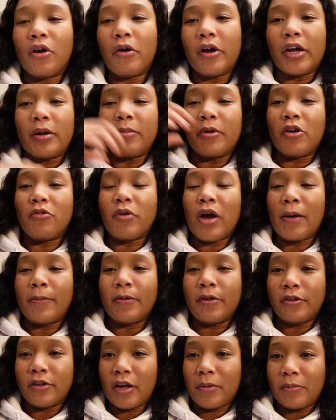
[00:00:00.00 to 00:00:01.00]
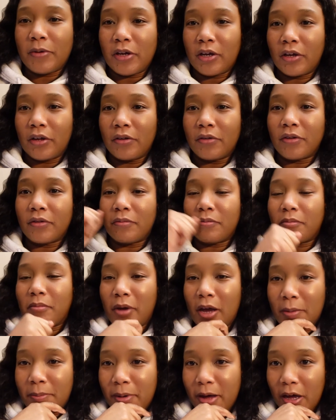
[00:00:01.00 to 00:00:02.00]
All right, I'm gonna wrap this up because
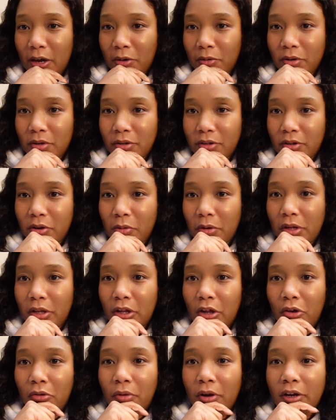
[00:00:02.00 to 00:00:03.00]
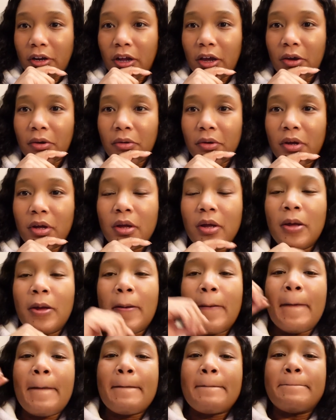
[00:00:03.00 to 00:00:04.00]
my battery is going low right now.
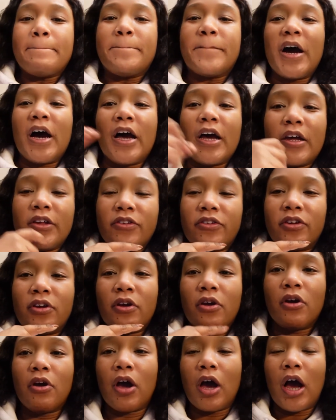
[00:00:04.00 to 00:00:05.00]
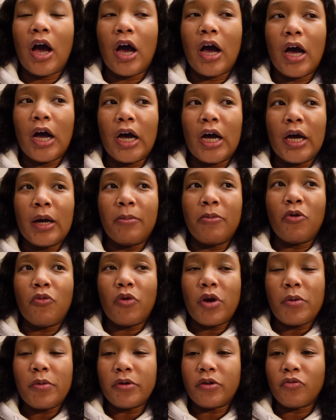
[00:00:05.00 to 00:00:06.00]
But um,
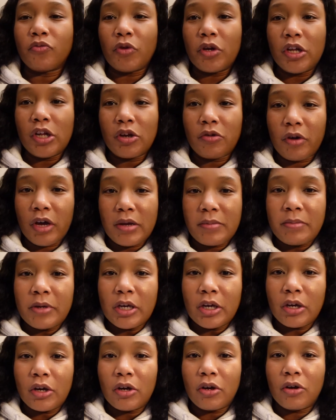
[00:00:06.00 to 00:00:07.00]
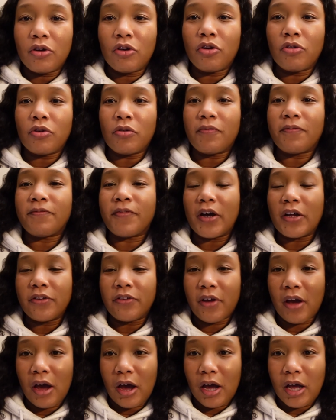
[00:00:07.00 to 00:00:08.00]
it was a really great meal, fun
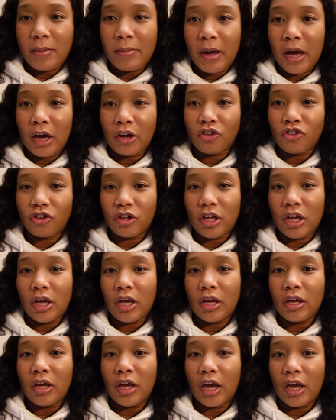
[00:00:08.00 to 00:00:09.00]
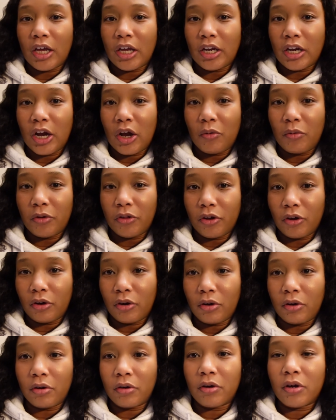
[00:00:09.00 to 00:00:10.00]
time actually hanging out with
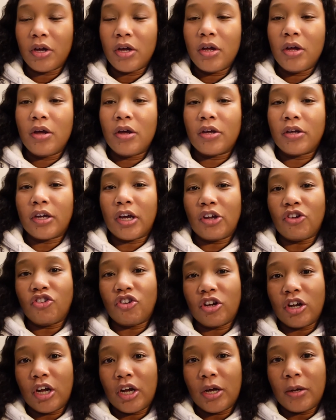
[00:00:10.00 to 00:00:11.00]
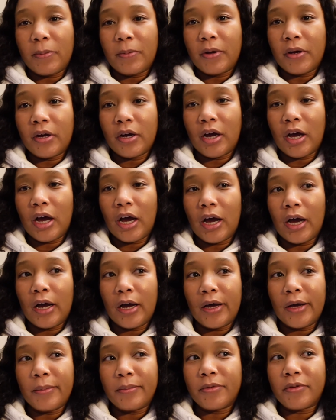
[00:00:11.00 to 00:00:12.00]
her, catching up.
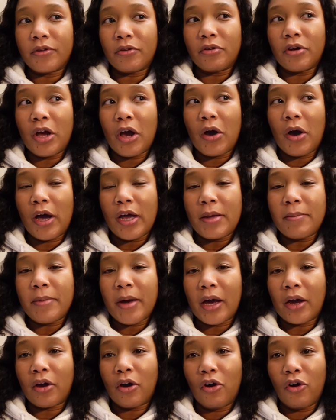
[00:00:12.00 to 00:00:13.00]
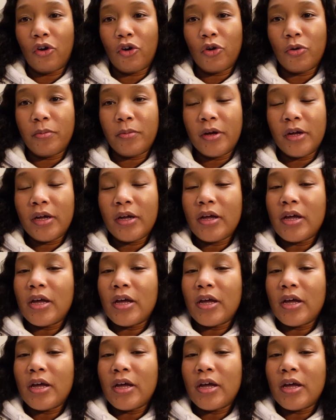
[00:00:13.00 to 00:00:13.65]
Um, so now I am back home.